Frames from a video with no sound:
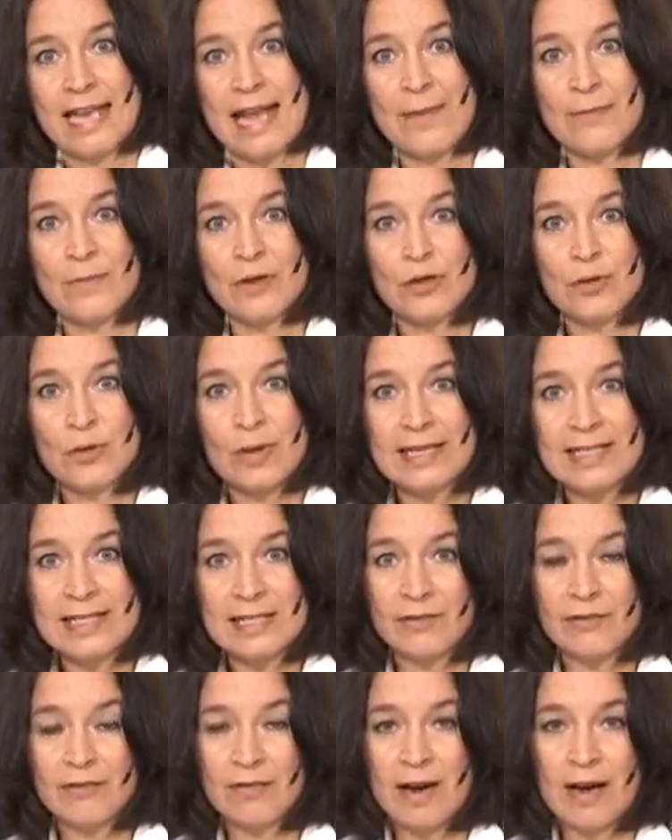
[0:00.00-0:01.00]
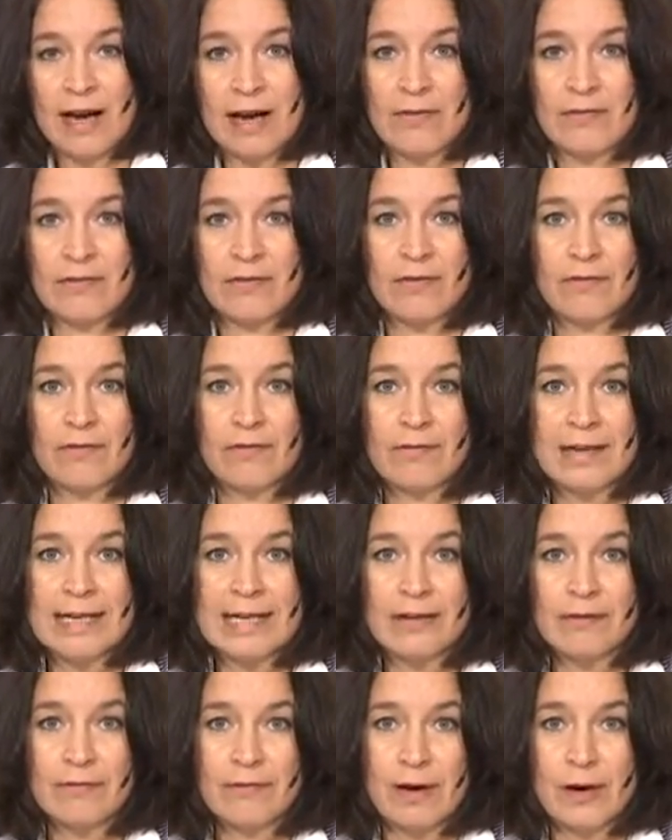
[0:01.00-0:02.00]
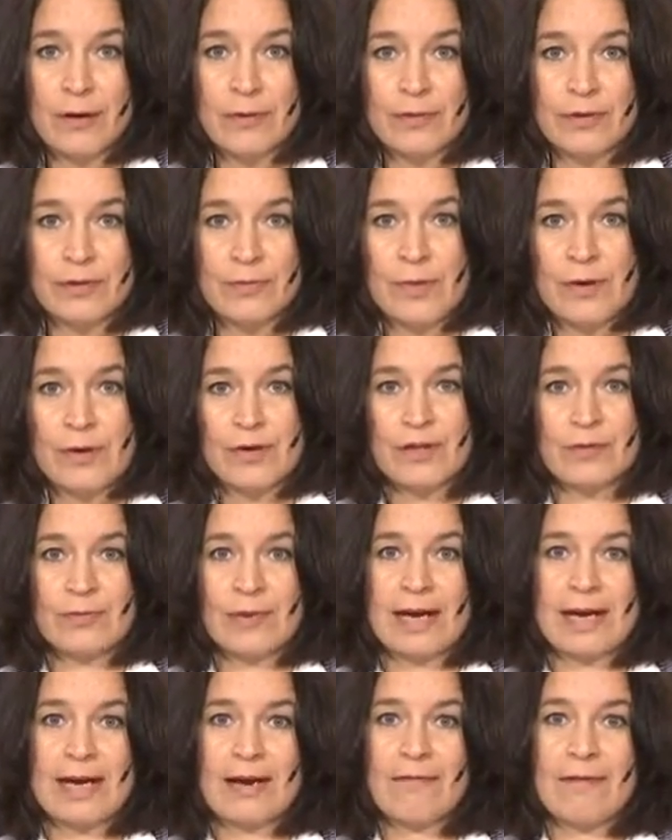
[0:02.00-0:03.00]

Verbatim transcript: the M25 Ring Road motorway